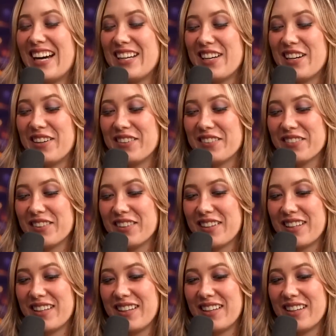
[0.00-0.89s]
I know.
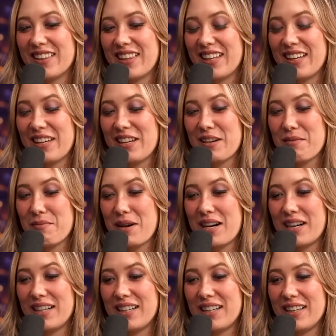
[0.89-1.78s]
Looking, thinking
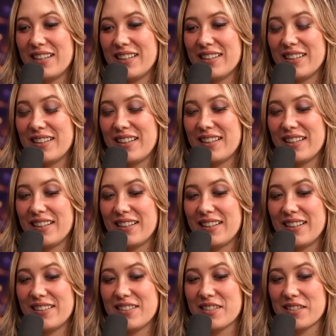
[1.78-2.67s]
about it
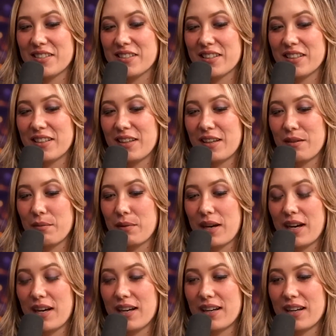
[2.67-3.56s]
and just looking
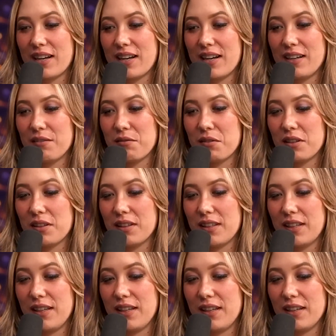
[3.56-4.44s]
back, I
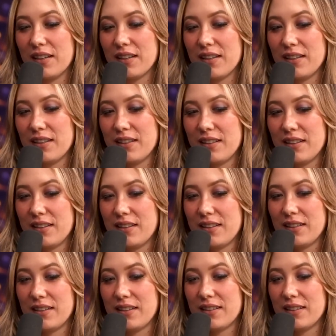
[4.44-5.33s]
really,
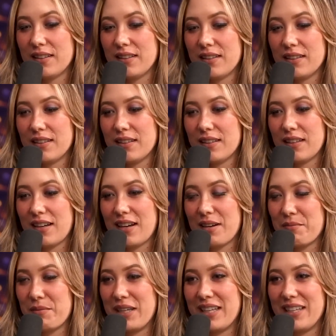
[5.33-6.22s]

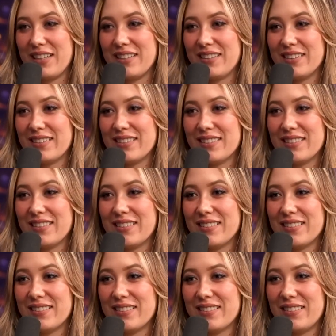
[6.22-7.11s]
I mean,
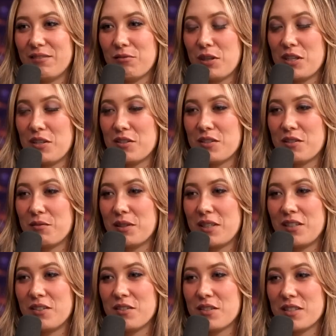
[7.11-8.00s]
when you
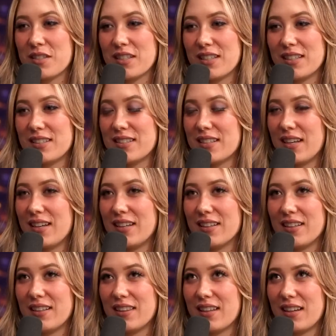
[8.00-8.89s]
when you just like
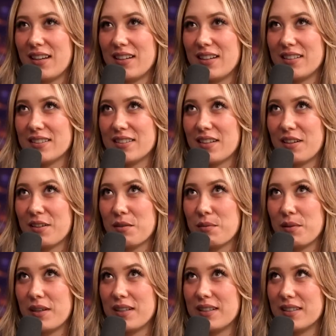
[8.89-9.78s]
say it like that and talk
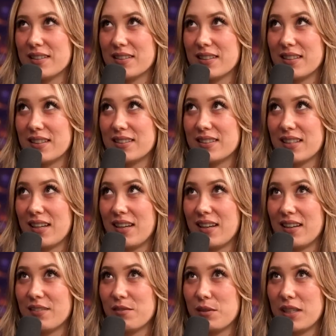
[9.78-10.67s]
about it, it's like,
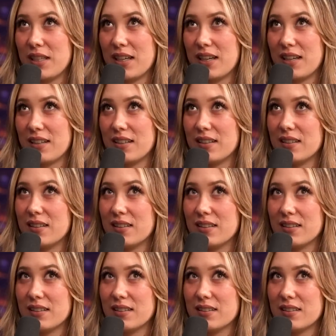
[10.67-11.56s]
dang, we had
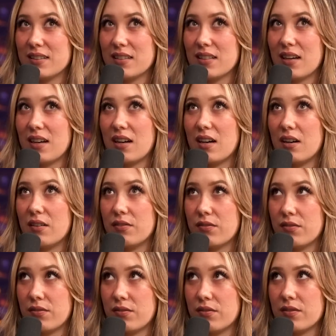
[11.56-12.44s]
a
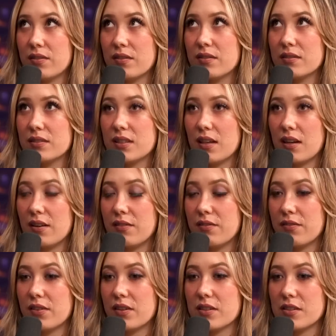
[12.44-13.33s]
tough,
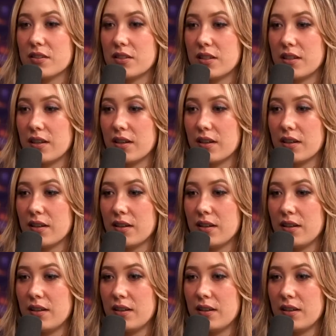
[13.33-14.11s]
tough first year.